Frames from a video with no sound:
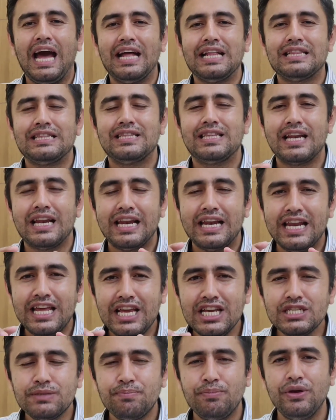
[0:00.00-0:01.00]
the
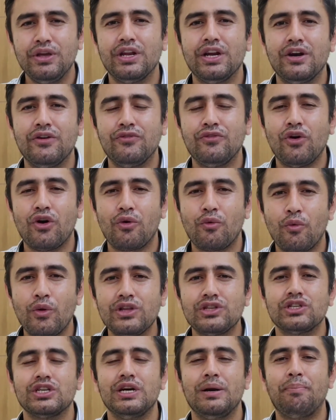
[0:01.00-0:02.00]
lease period for
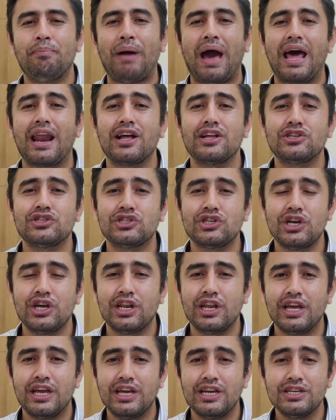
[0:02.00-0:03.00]
which a
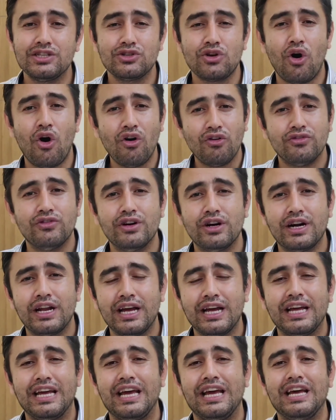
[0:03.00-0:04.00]
parachain is offered
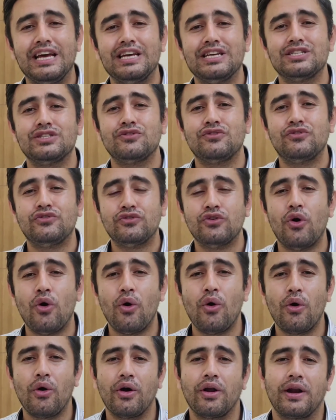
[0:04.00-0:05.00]
is
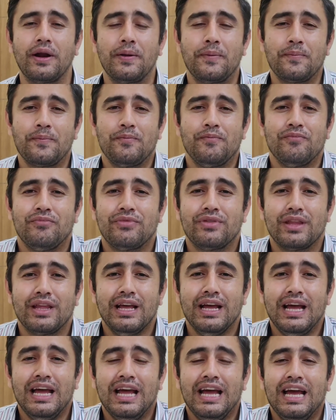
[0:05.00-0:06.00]
for
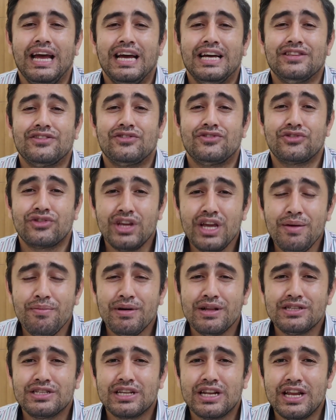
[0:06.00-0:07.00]
3
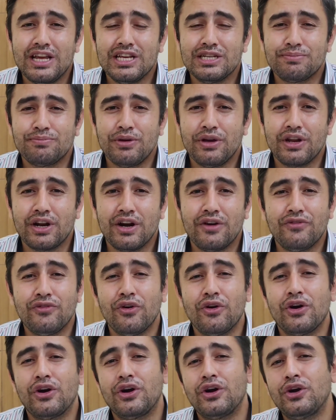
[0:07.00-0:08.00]
months lease period
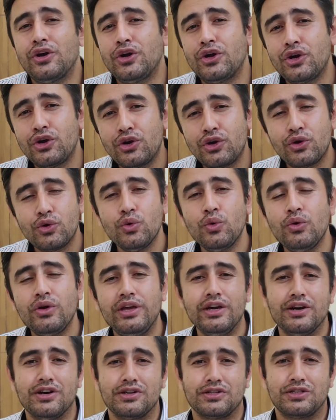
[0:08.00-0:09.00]
for 2
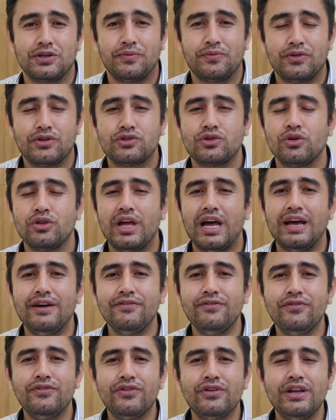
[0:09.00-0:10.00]
years. So
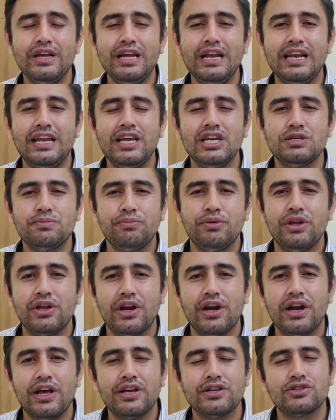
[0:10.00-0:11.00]
every lease
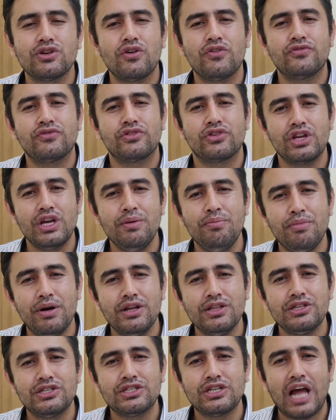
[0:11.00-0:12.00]
period is of 3
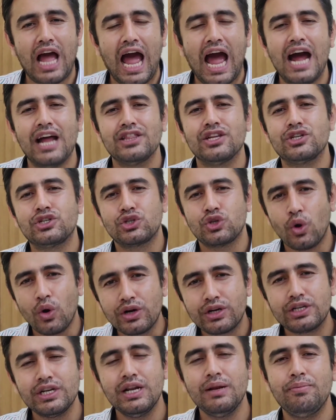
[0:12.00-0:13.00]
months, and the
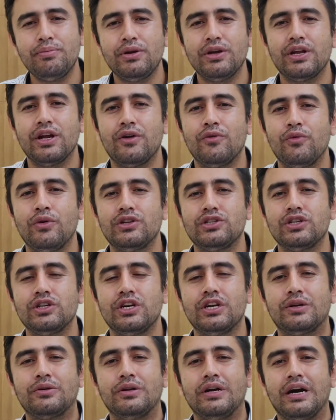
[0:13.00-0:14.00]
total period which
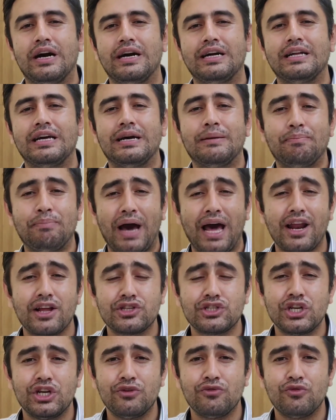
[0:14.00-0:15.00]
a
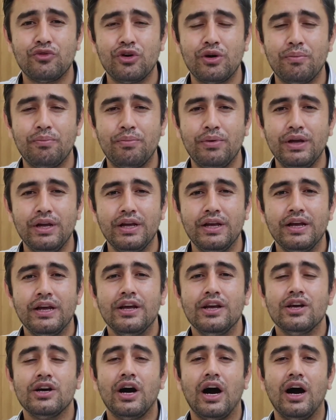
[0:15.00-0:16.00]
parachain would be
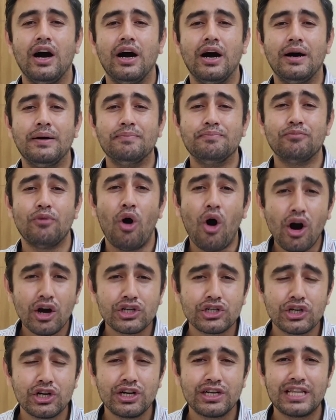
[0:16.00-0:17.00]

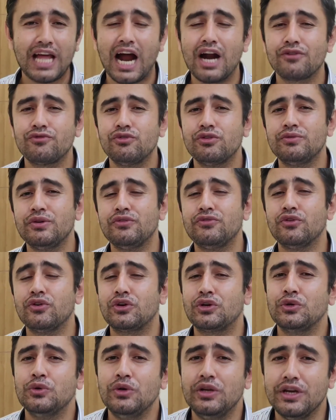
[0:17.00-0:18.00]
auctioned, that would be for
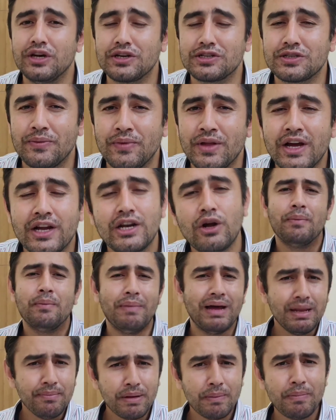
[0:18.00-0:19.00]
2 years.
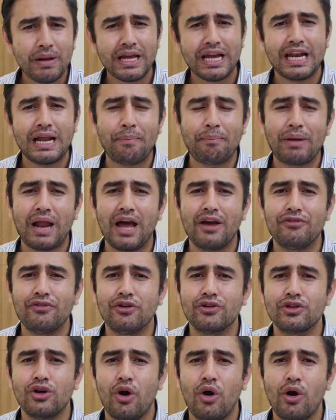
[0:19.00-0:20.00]
Many people can apply
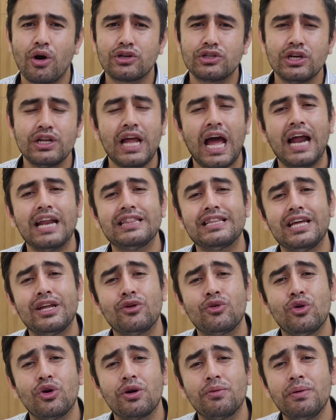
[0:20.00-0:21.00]
for the auction, and there
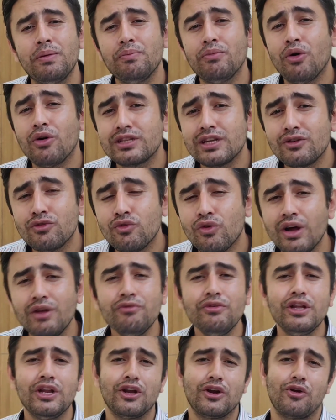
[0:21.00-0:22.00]
could be more than one
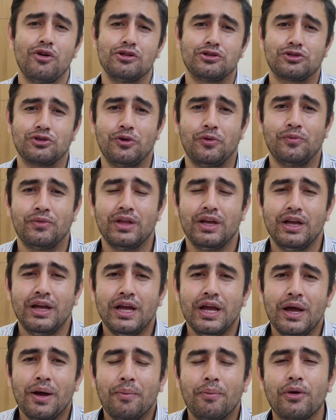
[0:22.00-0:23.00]
winner also,
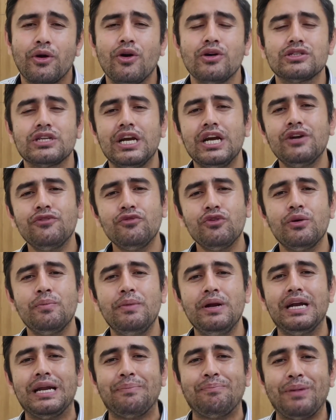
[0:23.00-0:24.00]
because it would
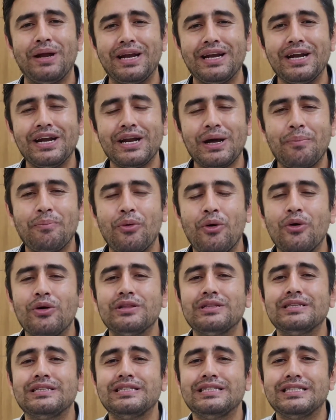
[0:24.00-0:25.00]
be dependent
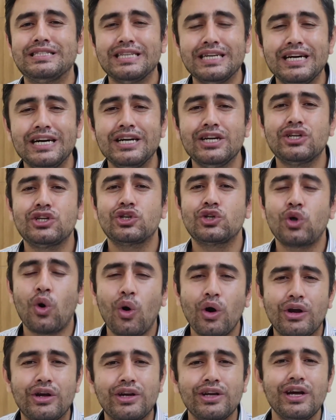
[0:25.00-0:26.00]
upon the
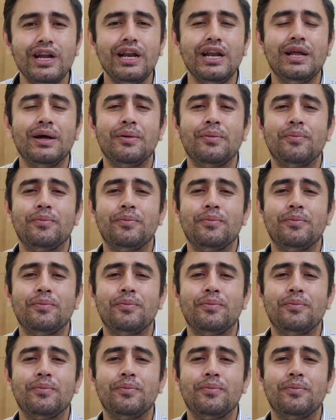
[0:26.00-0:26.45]
total